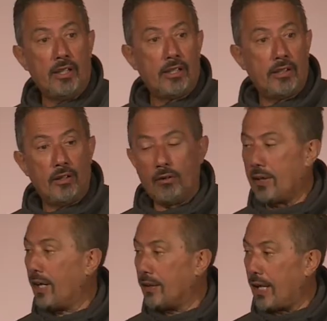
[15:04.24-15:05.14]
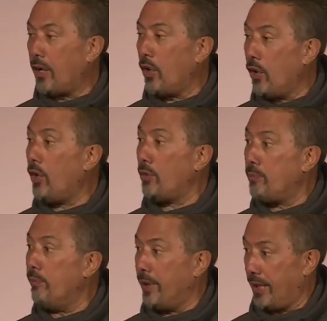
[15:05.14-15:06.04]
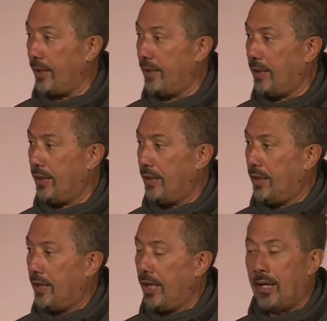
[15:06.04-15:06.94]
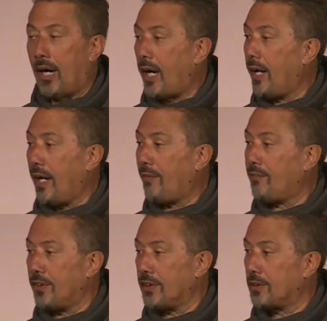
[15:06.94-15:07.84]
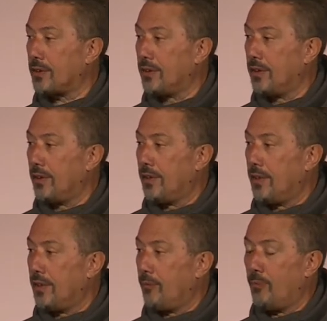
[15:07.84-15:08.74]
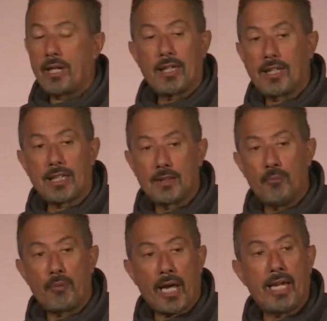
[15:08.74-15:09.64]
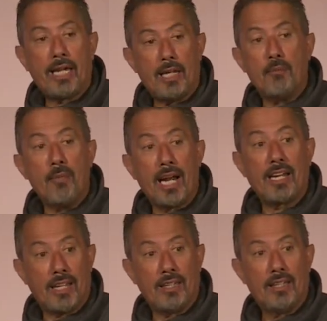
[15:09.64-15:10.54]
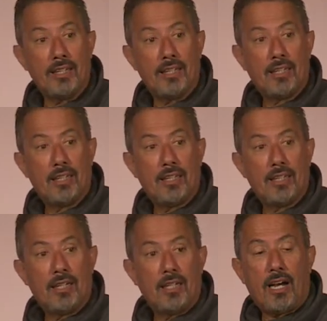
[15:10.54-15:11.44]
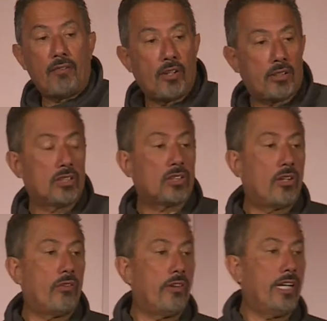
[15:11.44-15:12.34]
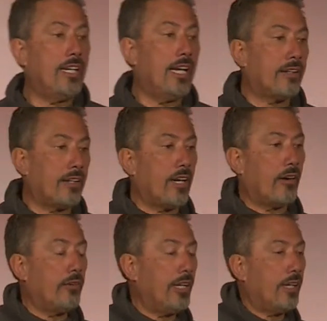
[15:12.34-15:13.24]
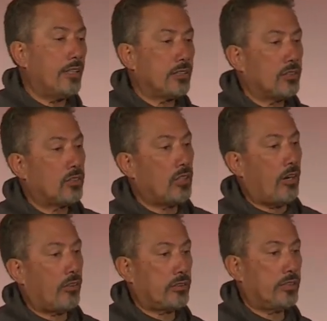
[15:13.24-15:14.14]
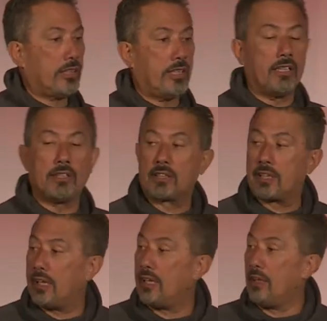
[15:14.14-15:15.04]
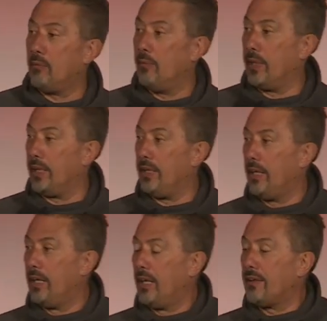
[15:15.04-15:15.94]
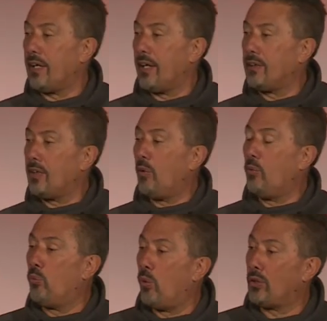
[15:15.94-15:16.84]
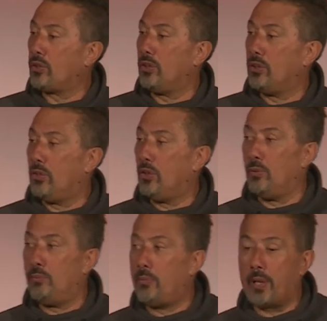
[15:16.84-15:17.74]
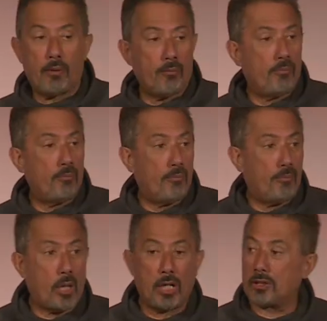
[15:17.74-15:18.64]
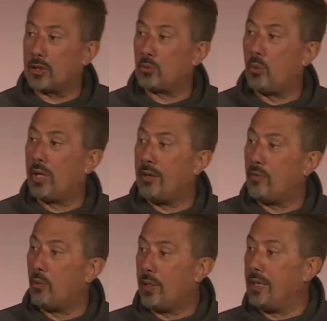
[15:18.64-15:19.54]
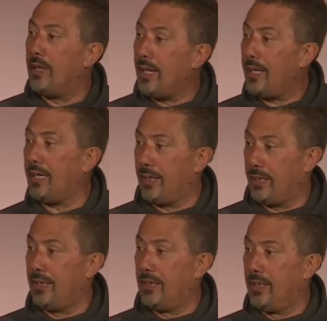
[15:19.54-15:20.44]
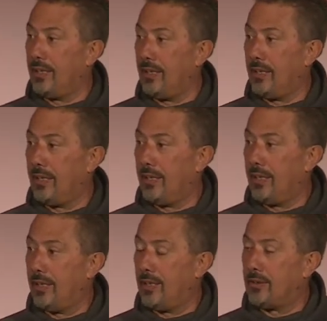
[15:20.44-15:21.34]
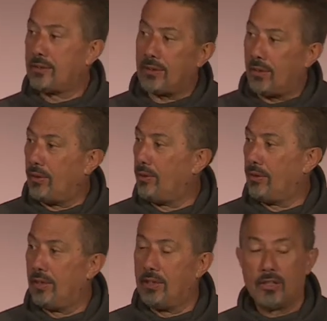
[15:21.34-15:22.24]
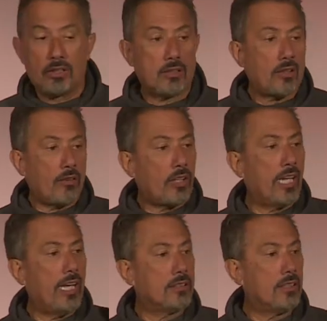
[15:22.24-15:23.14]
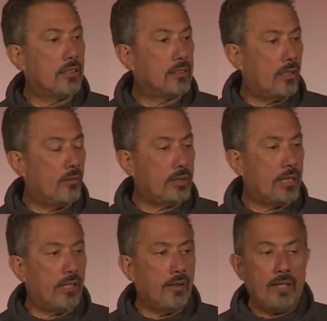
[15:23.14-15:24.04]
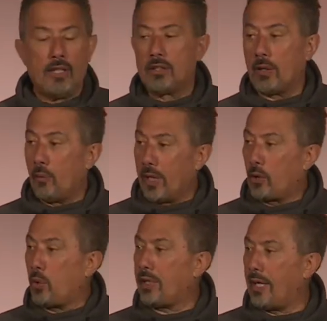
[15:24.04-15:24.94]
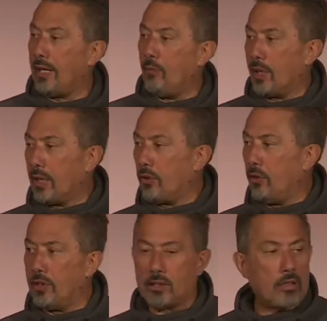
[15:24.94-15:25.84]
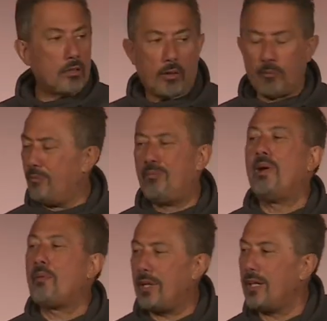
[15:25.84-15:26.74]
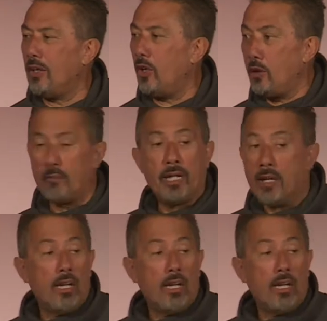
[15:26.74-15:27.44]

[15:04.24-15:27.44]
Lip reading: you know, they heard me. And I love this, but it doesn't pay any money. I've got this career now that I realize is toxic. It is killing me, that I don't want to do, but it buys us whatever we need. So she goes, I've got the answer. She goes, what's that? She goes, we're going to quit that and we're going to do this. I was like, maybe you didn't hurt me.